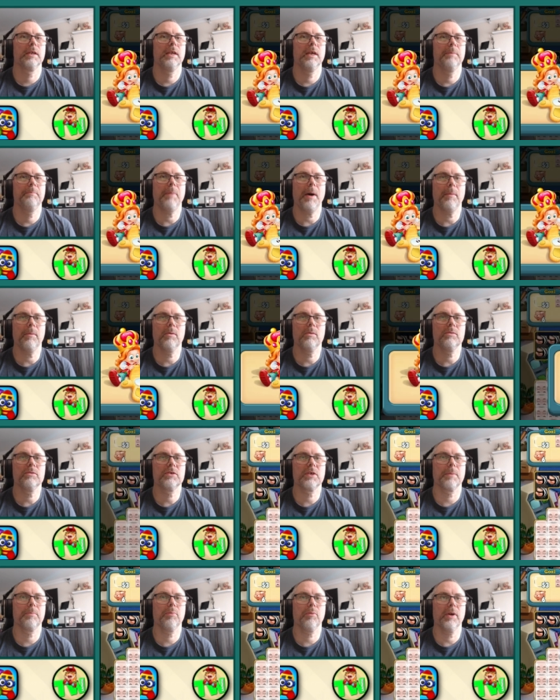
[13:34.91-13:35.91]
need bubbles,
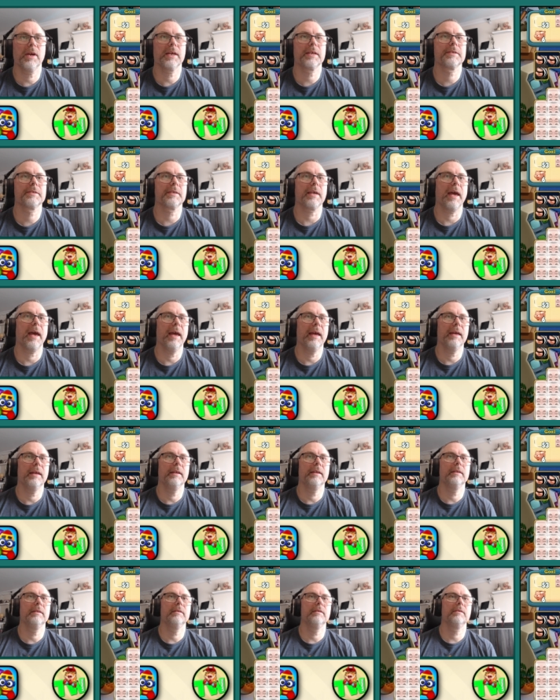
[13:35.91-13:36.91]
bricks,
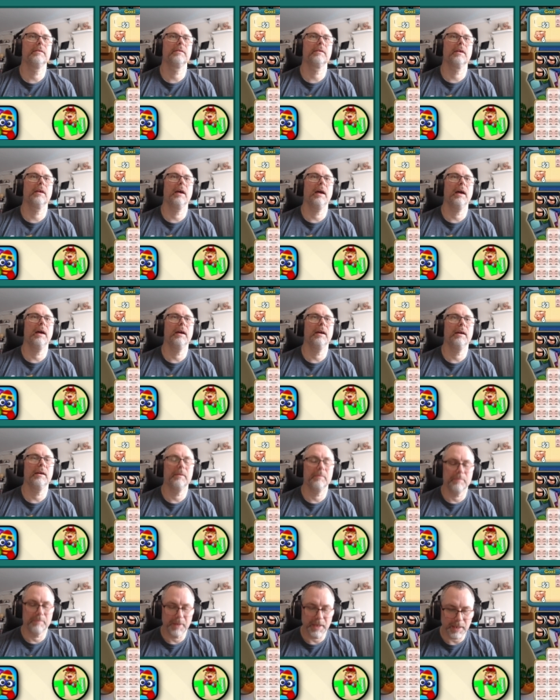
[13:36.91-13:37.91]
and
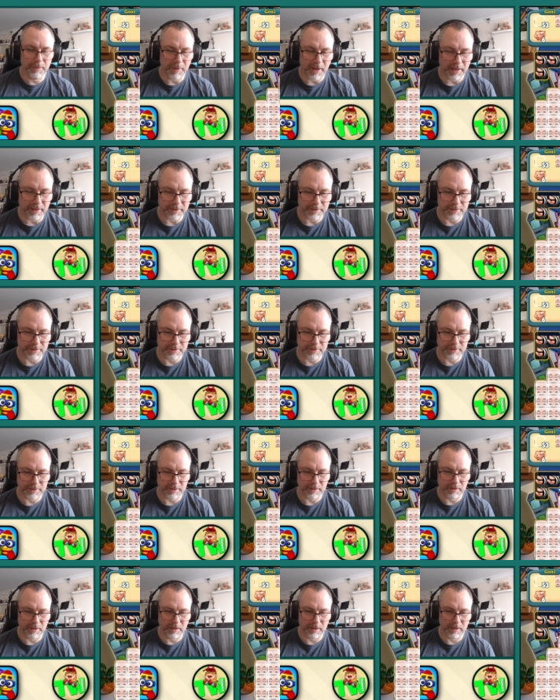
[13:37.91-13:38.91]
piggy
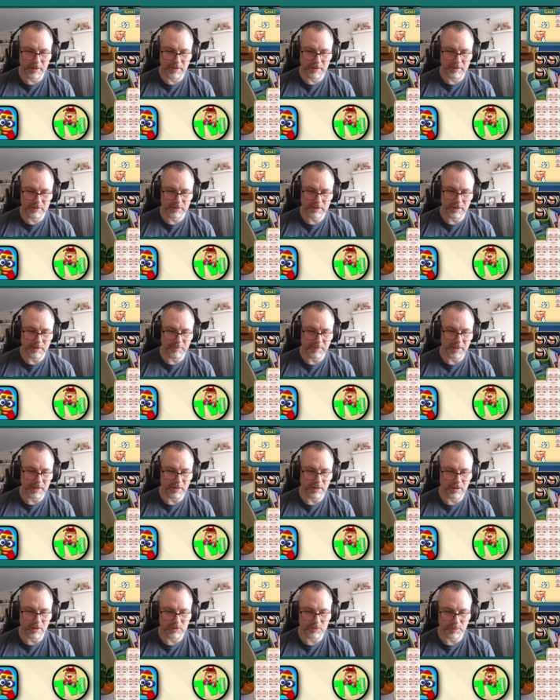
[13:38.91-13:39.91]
banks. It's going to be a
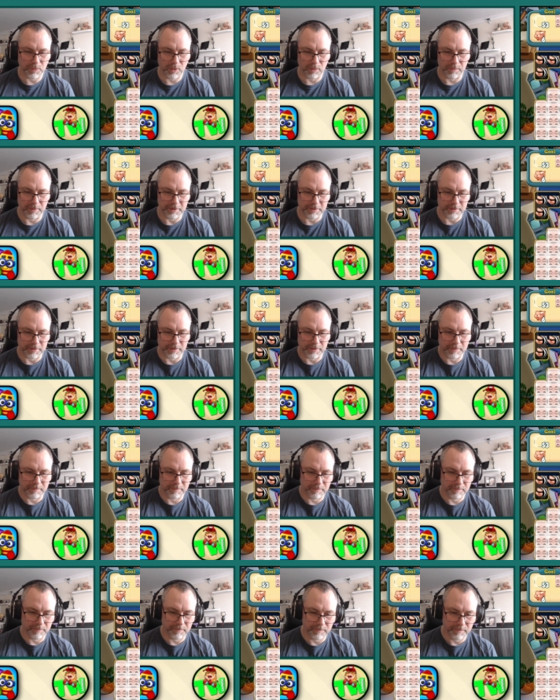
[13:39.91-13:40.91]
large bomb, isn't it?
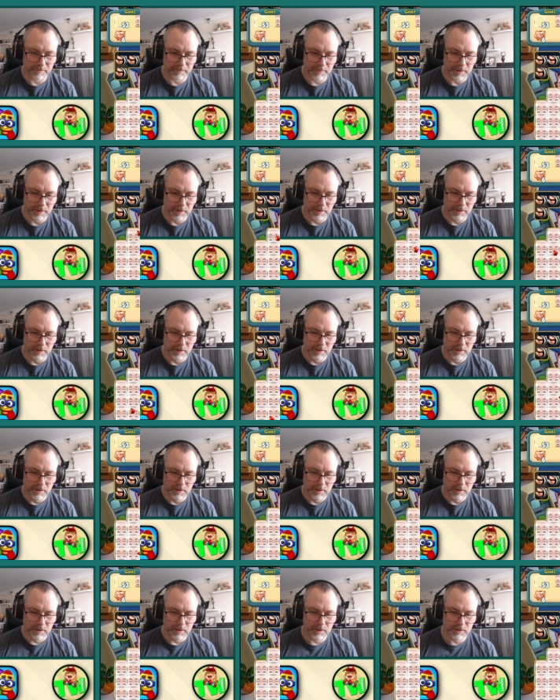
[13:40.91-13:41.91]

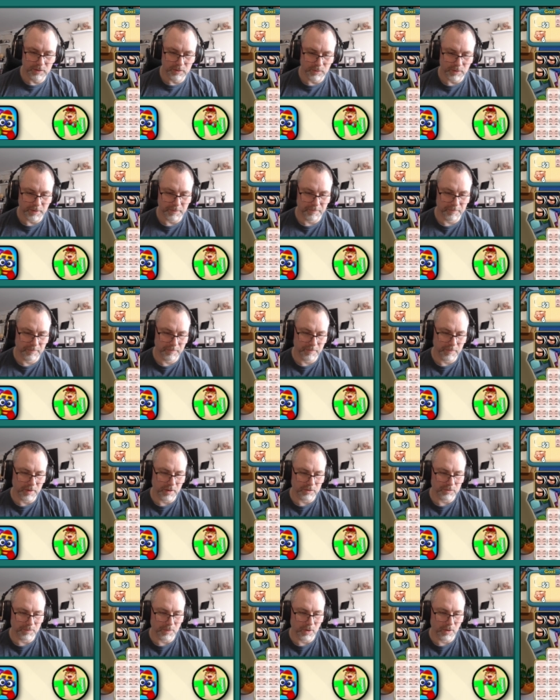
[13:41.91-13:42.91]
Let's do it.
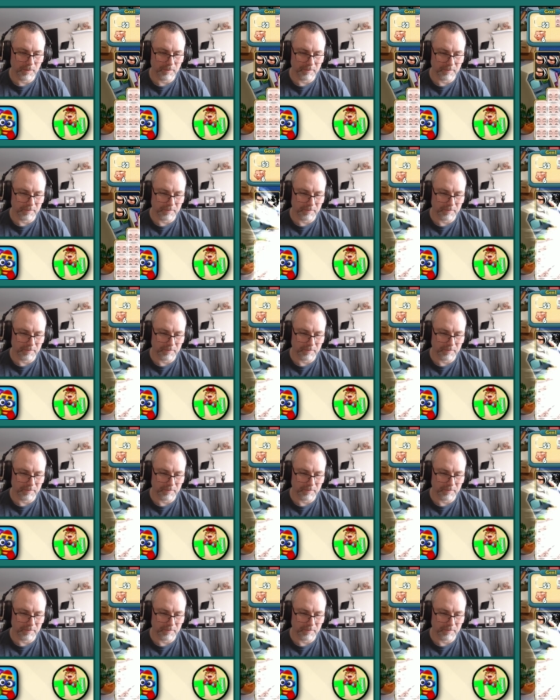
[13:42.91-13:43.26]
Large bomb.